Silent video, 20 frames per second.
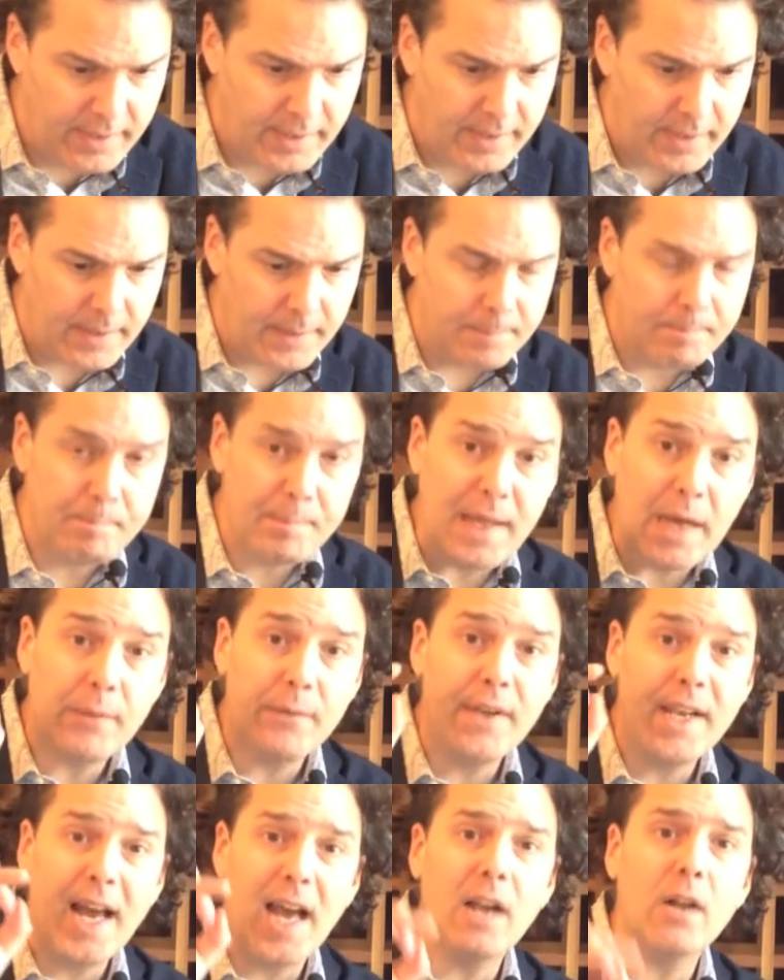Um, now,
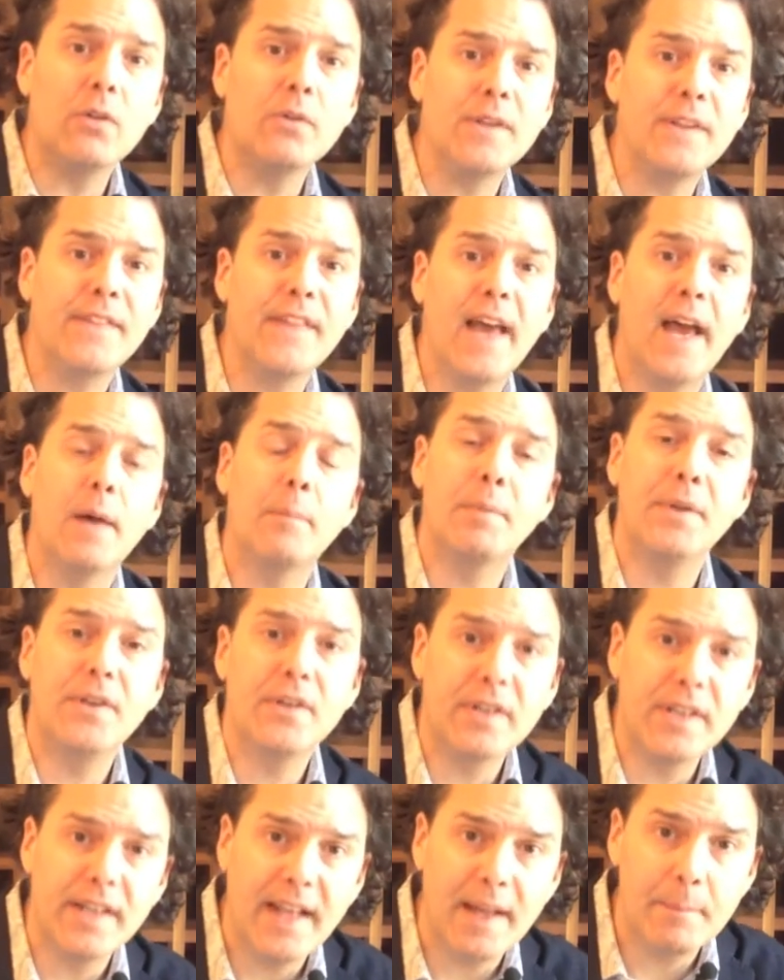not only that, but you're
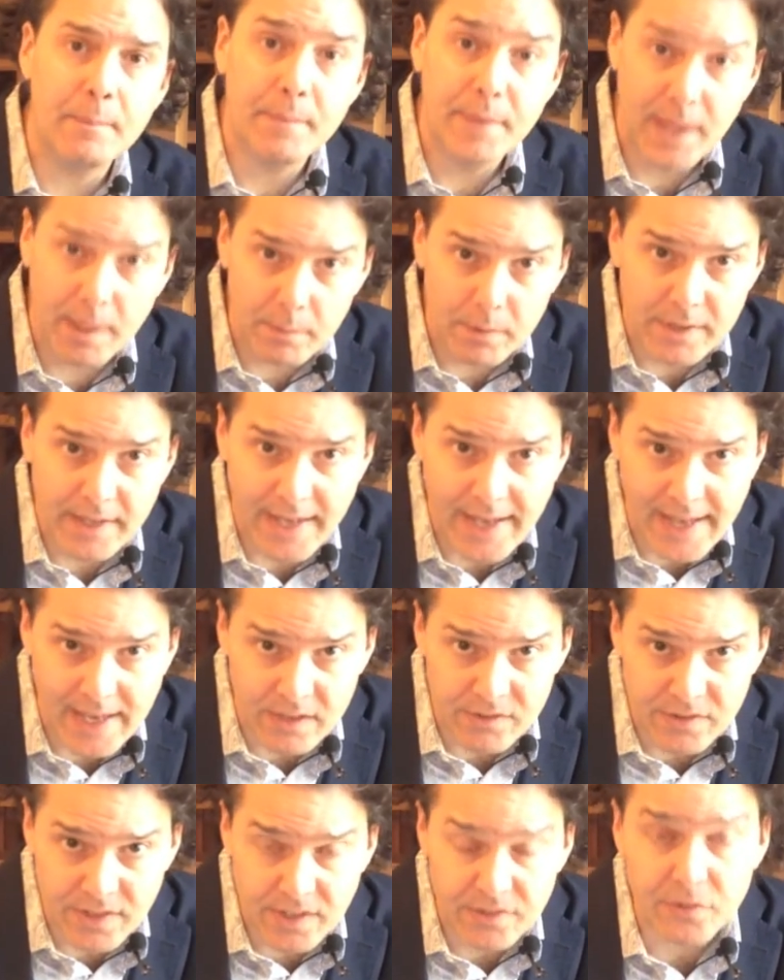going to be able to
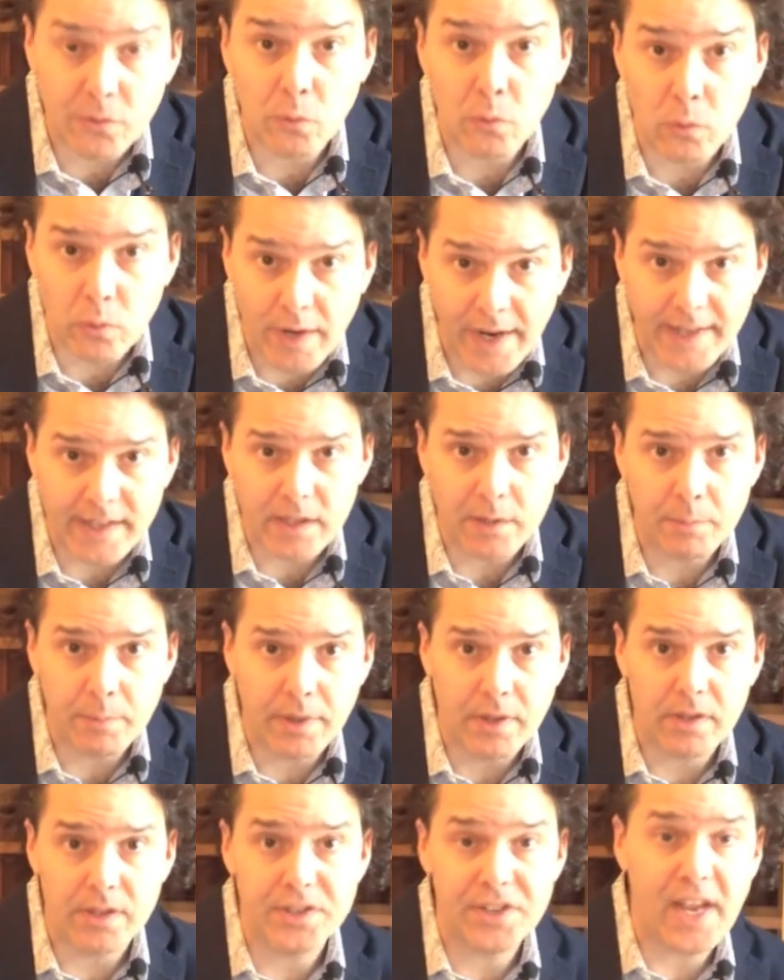access Rank and
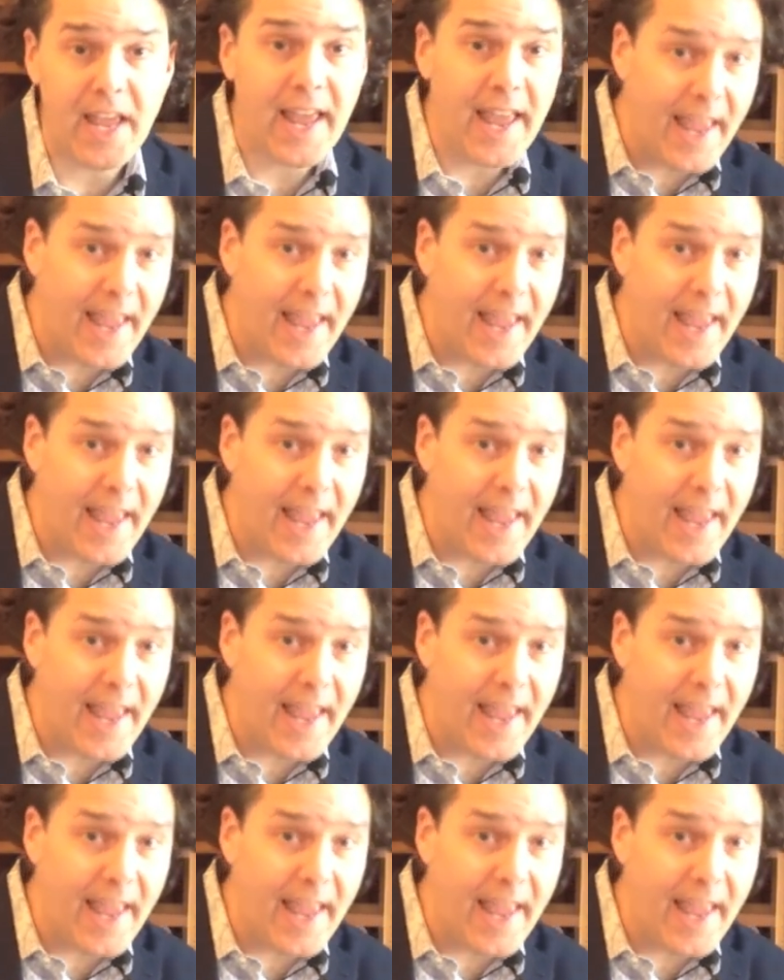Pillage.